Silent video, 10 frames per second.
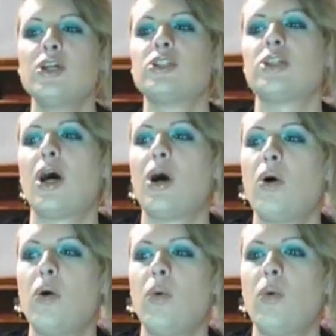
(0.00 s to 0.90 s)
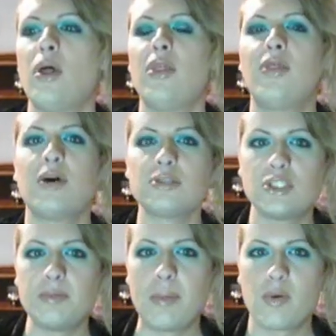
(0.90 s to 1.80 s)
So those
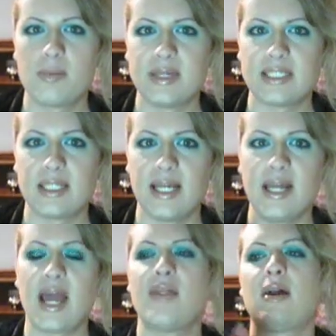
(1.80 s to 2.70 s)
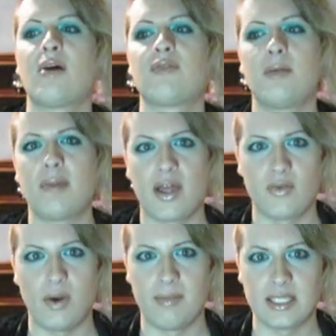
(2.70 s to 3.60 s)
two people were missing, and then our friend
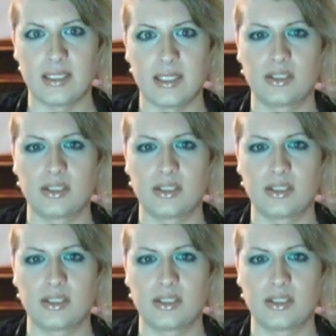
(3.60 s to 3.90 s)
Beth went missing.